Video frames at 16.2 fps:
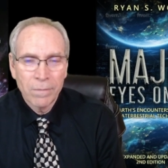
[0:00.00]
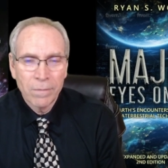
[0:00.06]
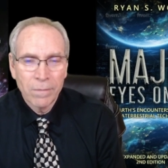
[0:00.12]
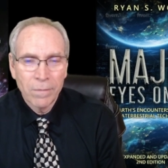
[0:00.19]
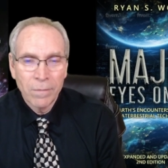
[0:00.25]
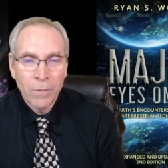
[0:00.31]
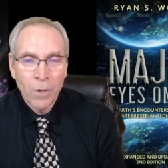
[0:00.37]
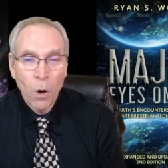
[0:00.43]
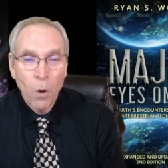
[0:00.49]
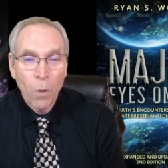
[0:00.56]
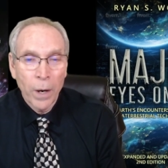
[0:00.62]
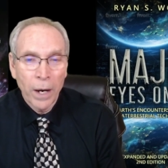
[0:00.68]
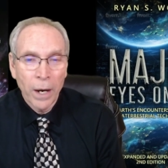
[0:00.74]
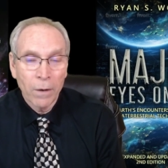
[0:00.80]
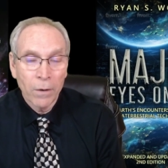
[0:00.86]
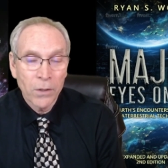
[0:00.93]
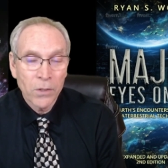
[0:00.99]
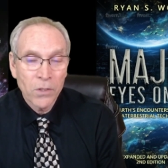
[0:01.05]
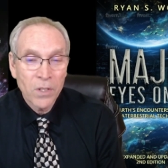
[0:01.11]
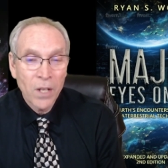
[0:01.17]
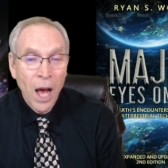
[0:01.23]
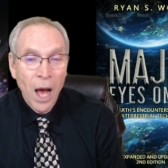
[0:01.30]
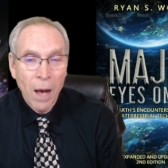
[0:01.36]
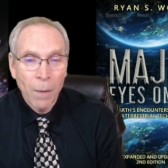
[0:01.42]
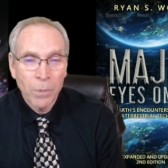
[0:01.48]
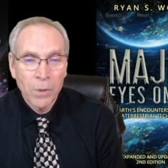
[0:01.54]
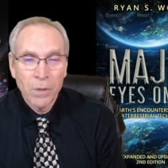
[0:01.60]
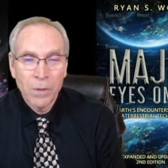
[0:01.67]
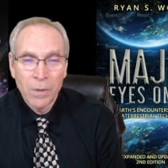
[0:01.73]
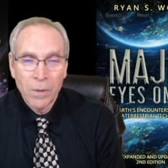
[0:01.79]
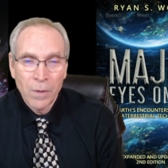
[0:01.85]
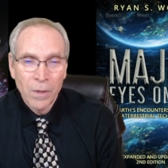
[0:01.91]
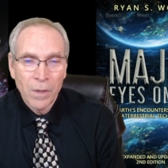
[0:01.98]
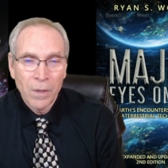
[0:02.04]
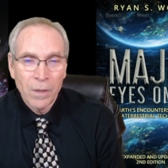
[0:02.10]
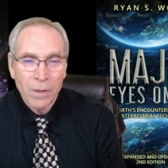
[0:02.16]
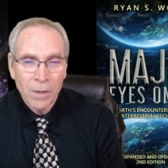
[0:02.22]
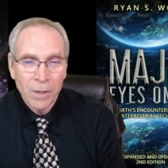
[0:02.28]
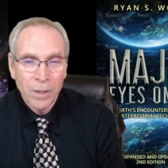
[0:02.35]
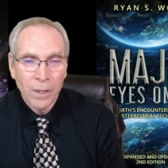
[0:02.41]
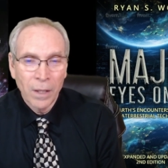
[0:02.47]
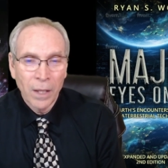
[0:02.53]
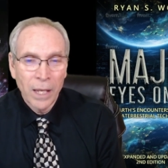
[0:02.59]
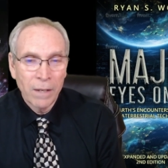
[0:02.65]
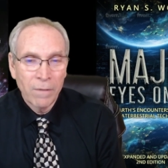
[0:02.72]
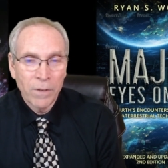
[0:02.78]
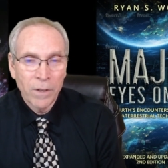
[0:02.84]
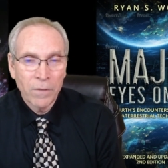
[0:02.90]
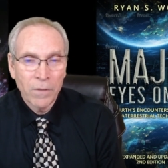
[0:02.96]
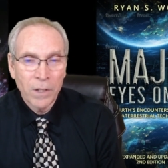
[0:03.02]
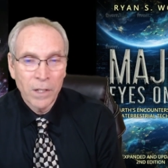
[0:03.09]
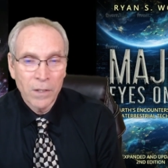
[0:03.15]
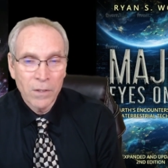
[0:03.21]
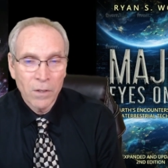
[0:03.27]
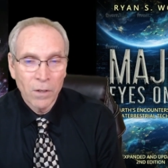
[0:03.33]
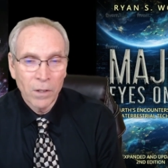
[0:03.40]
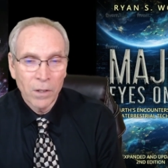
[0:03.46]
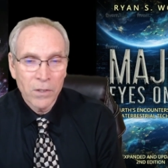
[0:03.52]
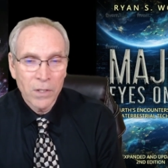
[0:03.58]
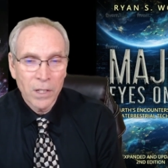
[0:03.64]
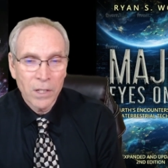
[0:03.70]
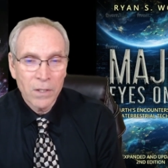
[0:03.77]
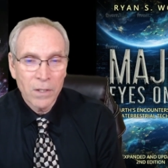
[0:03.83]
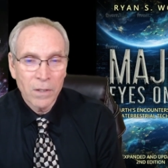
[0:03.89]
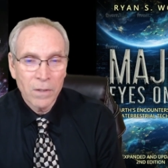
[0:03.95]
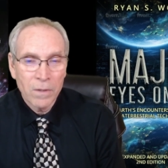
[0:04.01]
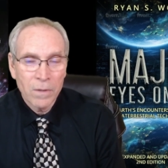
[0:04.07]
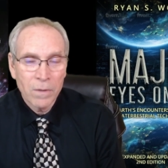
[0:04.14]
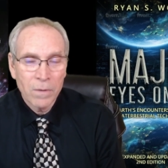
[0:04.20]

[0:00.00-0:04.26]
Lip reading: nowhere or stopped in the late 50s, early 60s.